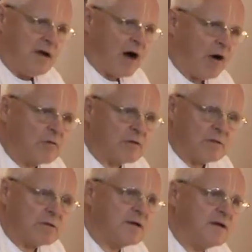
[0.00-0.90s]

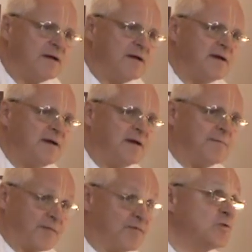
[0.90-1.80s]
outlook,
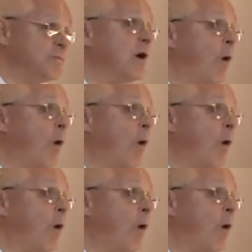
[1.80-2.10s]
but we should be